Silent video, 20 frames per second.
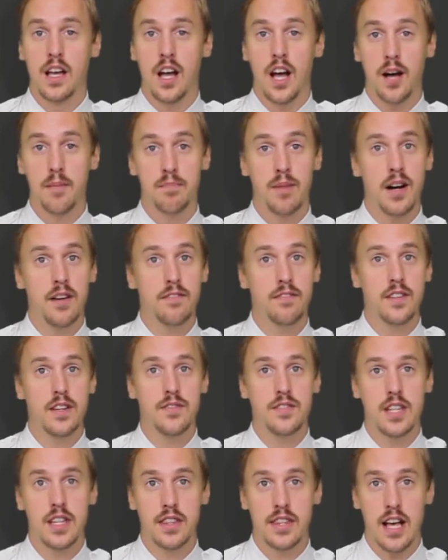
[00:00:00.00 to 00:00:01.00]
Above
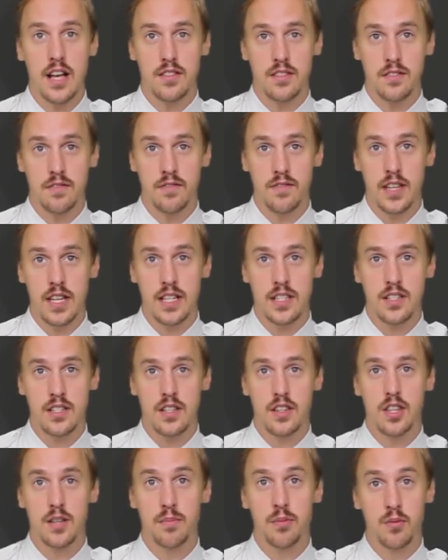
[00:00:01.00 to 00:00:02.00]
15,000 feet,
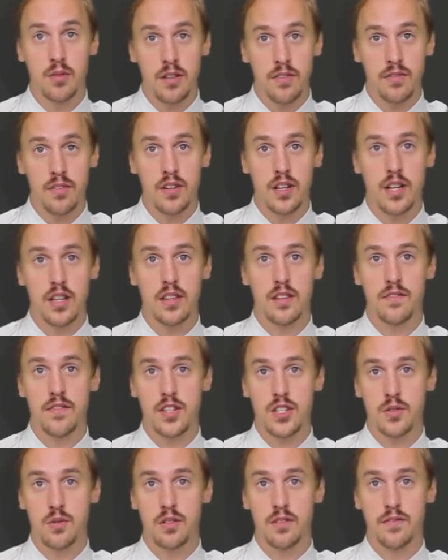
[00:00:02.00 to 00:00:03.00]
the periphery of the
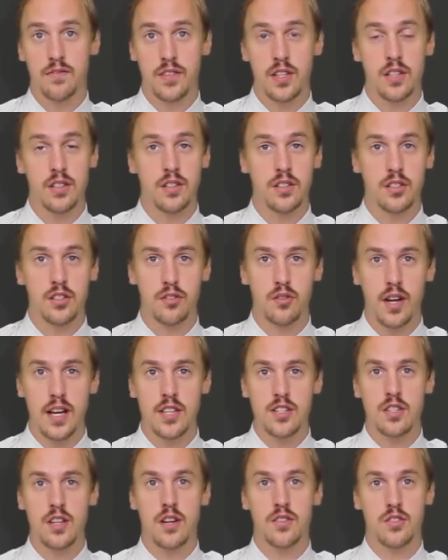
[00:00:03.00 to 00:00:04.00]
visual field
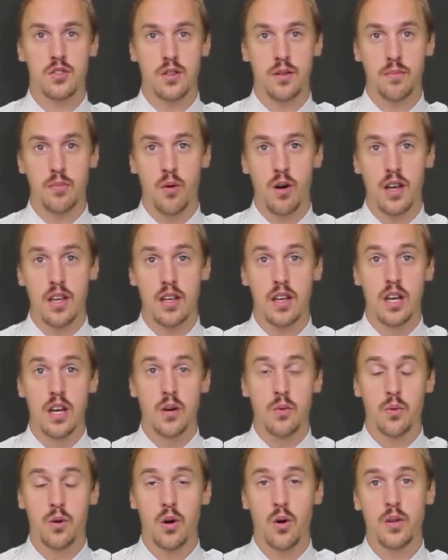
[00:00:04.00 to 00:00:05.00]
grazed out to a point
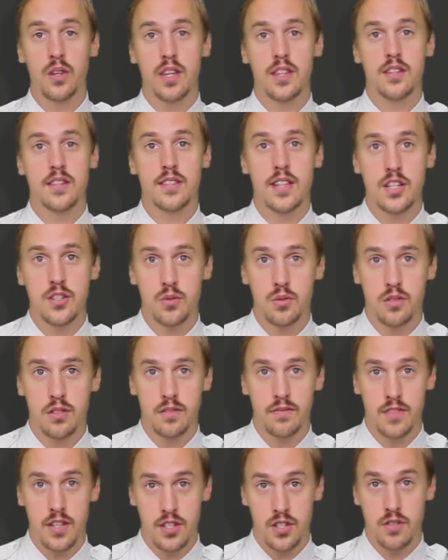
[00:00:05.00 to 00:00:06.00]
where only the central
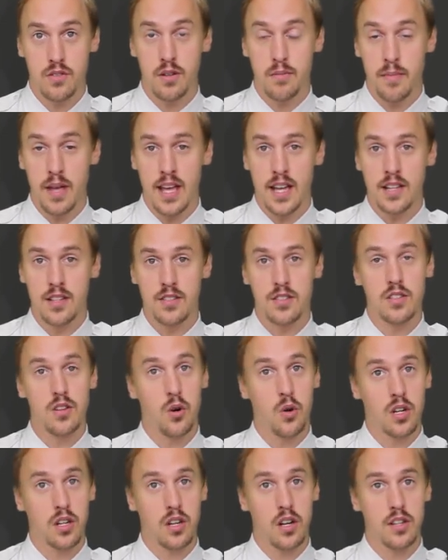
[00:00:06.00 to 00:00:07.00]
vision remains,
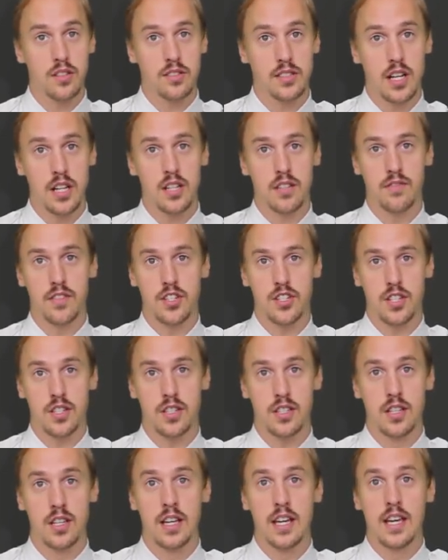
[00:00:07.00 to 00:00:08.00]
or called tunnel
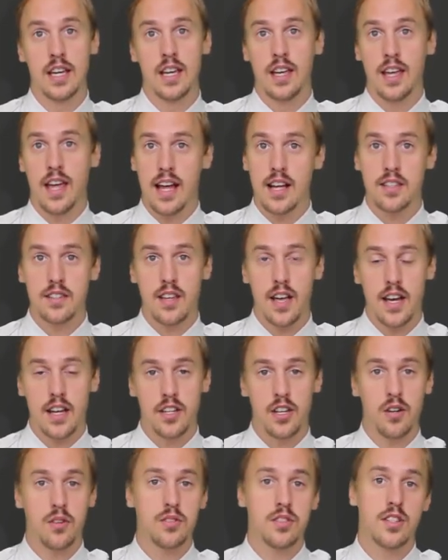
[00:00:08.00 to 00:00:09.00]
vision, and
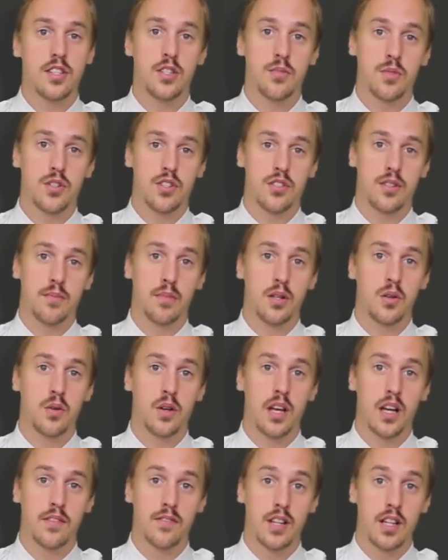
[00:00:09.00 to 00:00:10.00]
cyanosis, which is a
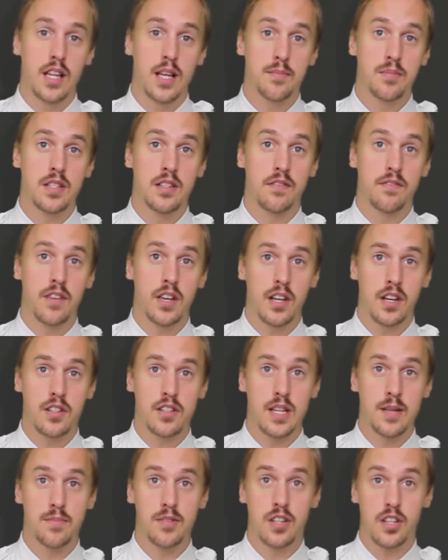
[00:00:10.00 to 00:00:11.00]
bluing of the lips and
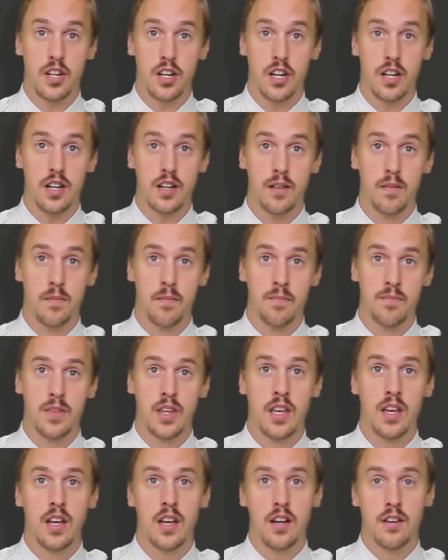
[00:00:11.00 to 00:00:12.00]
fingertips, occur
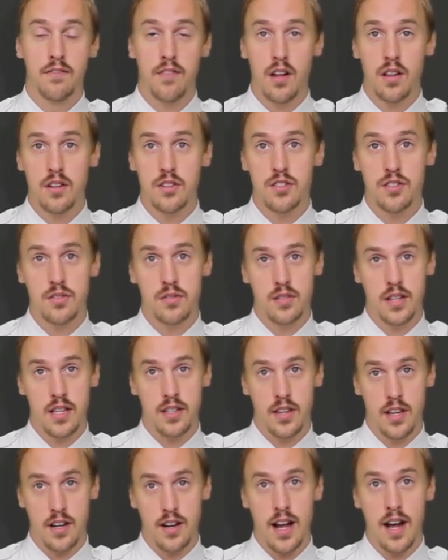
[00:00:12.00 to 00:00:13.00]
followed soon
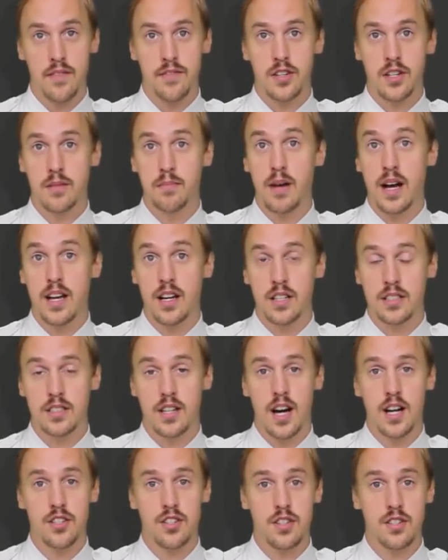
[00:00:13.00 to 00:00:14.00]
thereafter by
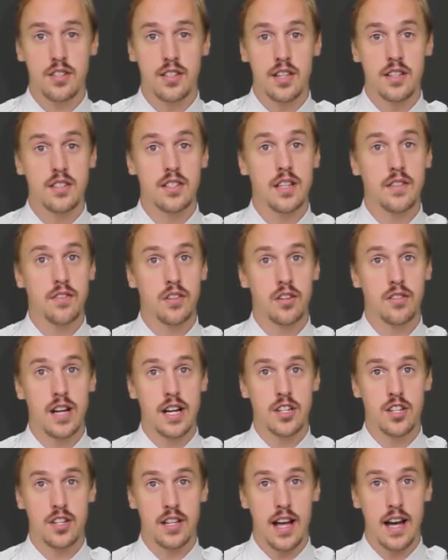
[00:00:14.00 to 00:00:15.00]
unconsciousness if
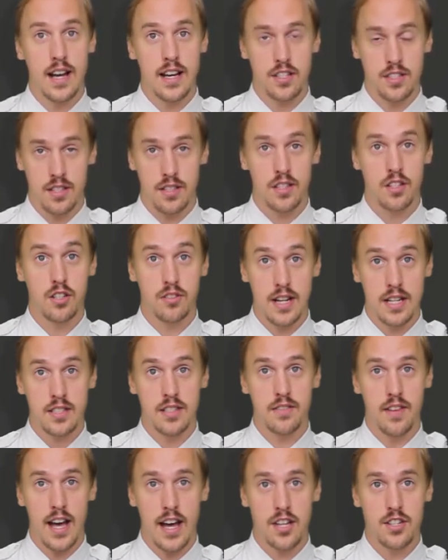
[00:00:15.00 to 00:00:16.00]
act,
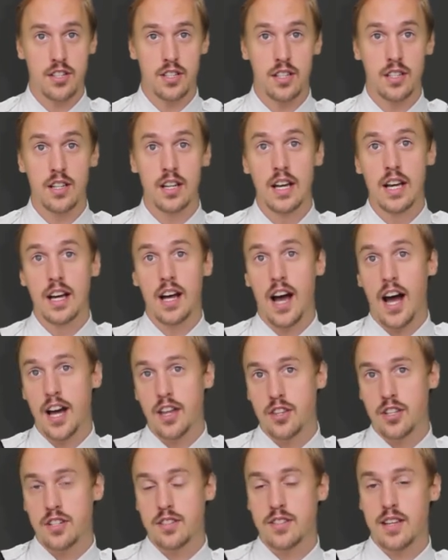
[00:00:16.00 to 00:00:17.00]
corrective action,
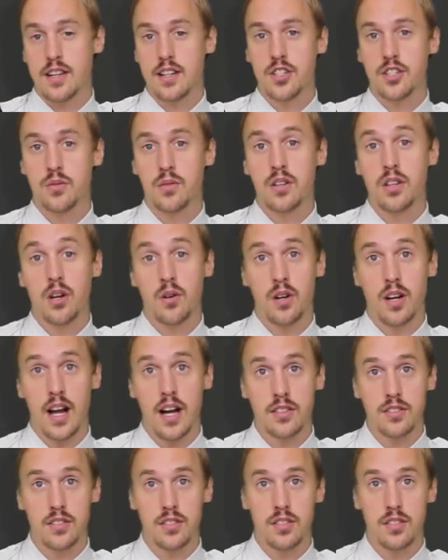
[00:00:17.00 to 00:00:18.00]
either descending to a lower
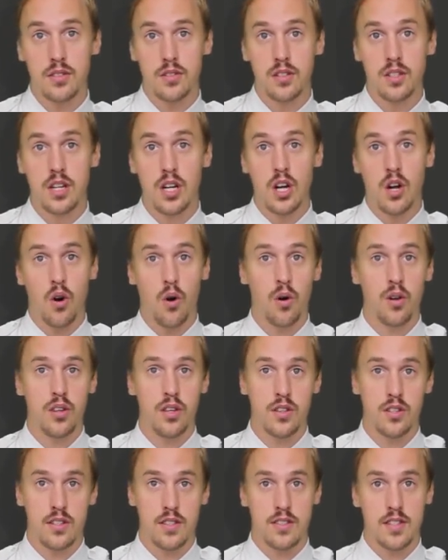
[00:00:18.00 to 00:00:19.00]
altitude or the
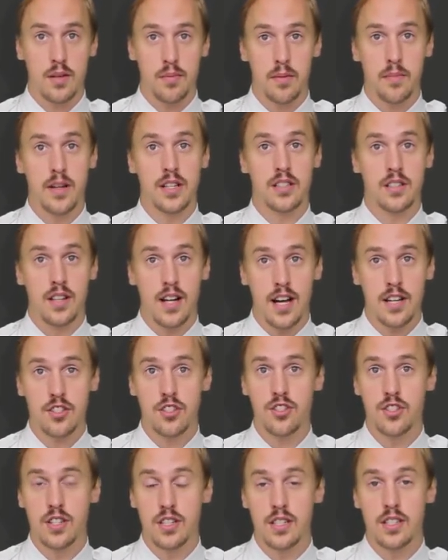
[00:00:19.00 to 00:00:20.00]
use of supplemental
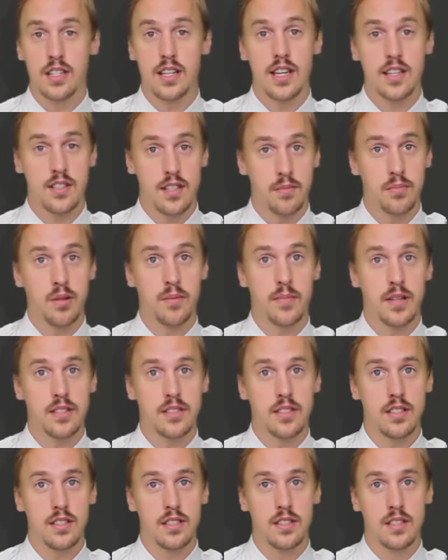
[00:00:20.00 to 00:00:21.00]
oxygen, is
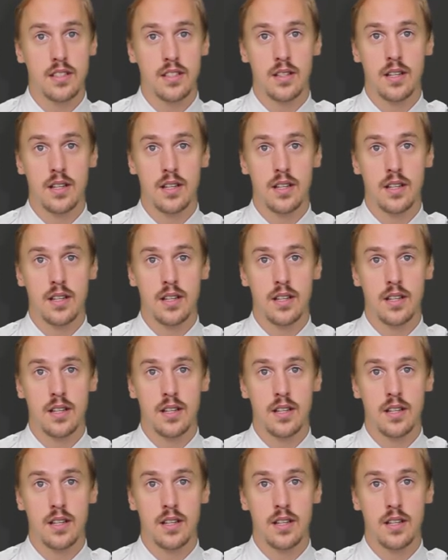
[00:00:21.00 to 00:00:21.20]
implemented.